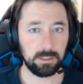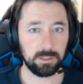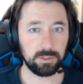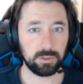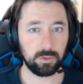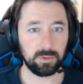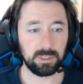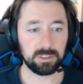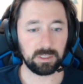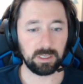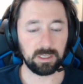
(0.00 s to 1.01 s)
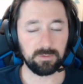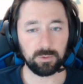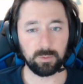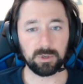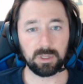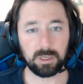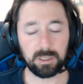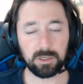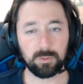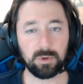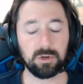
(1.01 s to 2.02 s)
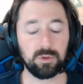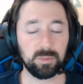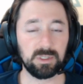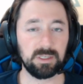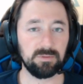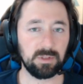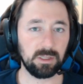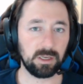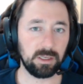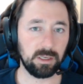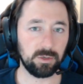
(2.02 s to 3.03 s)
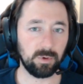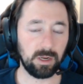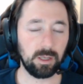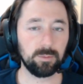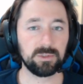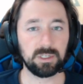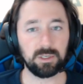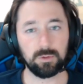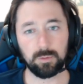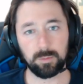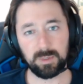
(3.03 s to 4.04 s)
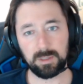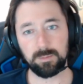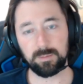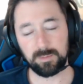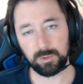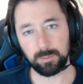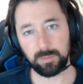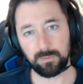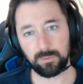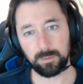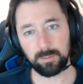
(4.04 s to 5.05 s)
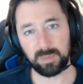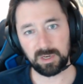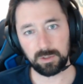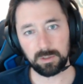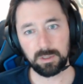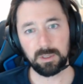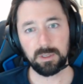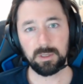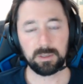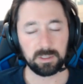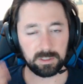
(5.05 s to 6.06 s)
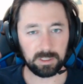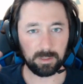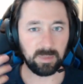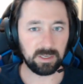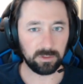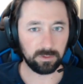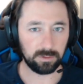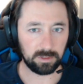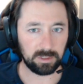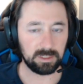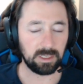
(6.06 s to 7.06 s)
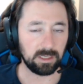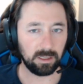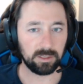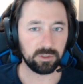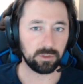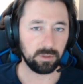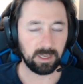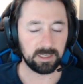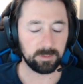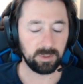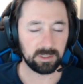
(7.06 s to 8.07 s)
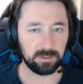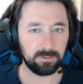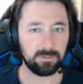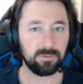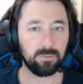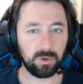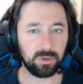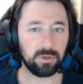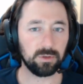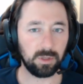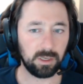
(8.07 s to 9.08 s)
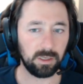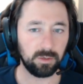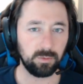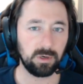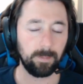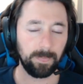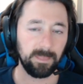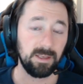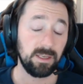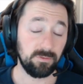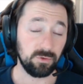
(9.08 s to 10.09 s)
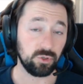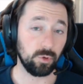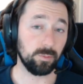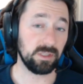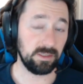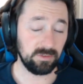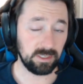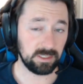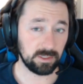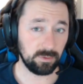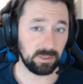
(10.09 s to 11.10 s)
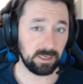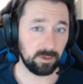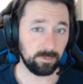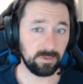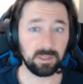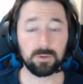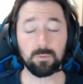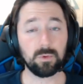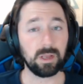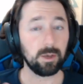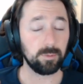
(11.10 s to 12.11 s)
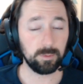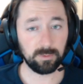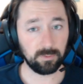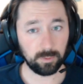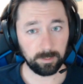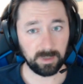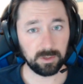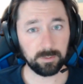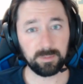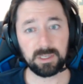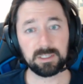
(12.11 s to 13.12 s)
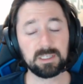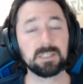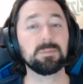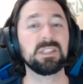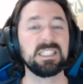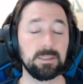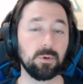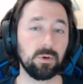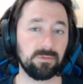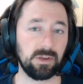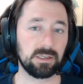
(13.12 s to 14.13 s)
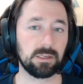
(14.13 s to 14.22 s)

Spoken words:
So things like, if you wear lucky underwear and you believe that lucky underwear helps, then you'll perform better because of the mental and psychological aspects of wearing your lucky underwear. If you don't believe that it's going to help, then it won't help you perform better, because it's a placebo effect.